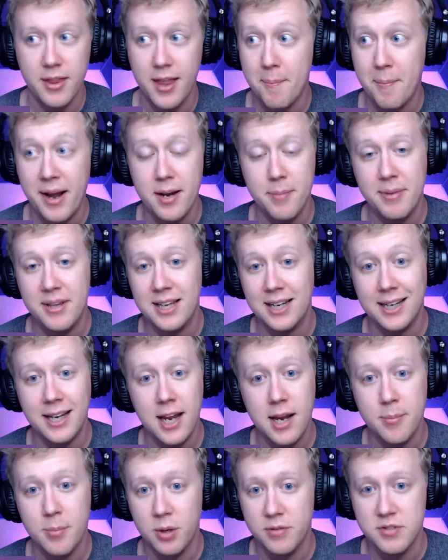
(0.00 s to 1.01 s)
That might have been the
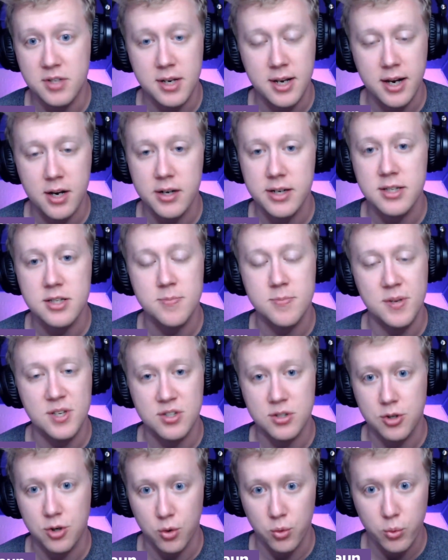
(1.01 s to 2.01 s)
game of Za'Darius
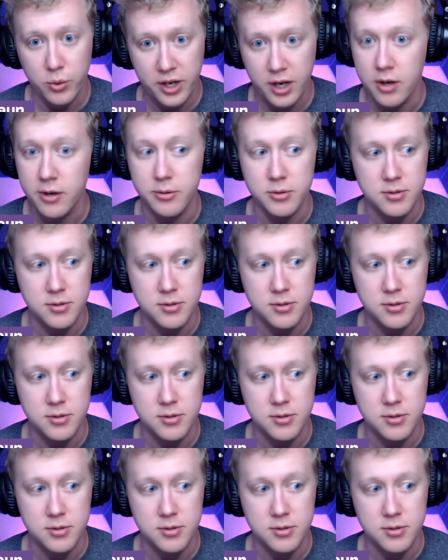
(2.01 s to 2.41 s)
Smith's career.